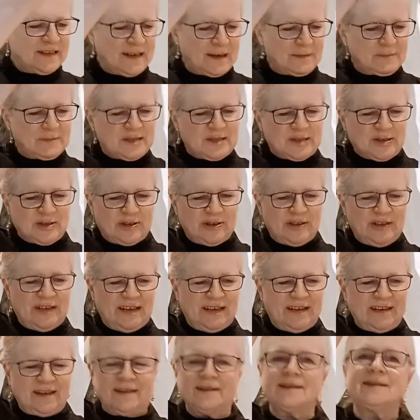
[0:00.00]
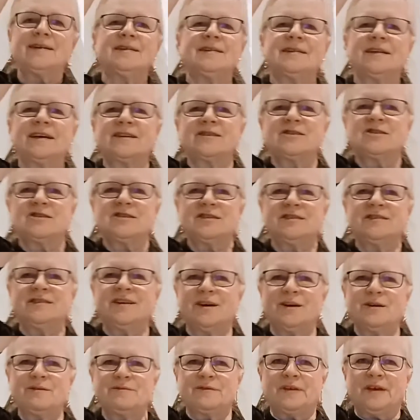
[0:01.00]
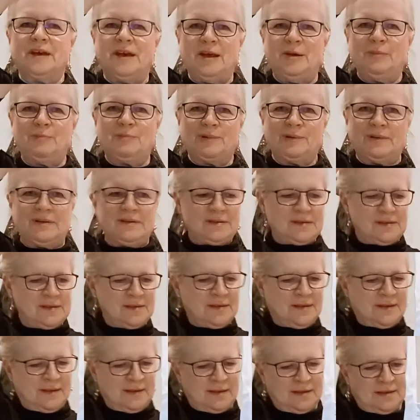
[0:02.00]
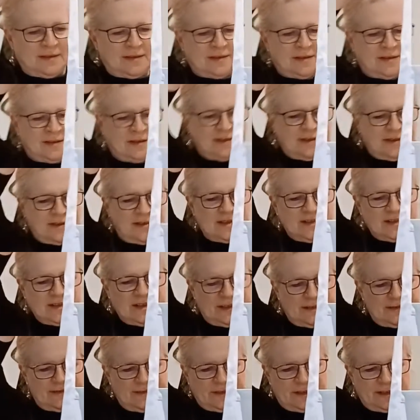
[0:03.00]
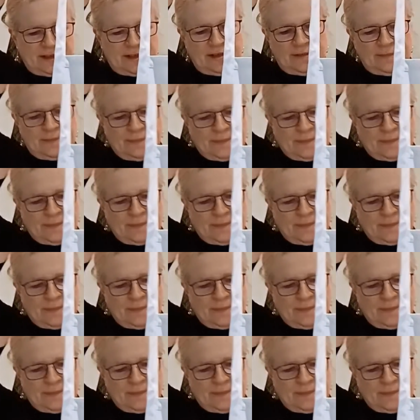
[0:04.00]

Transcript: I'm starting a collection of aprons. Isn't that funny?